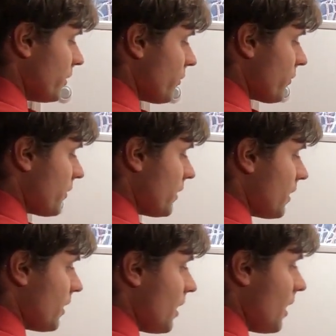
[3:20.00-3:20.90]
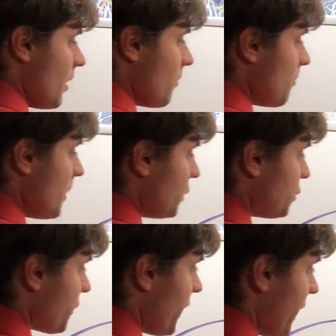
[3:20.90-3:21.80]
There's the
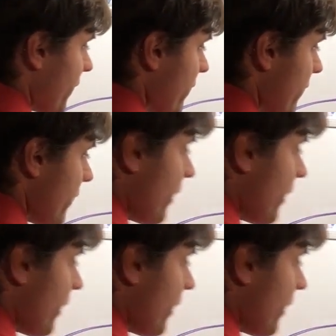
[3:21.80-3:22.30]
major axis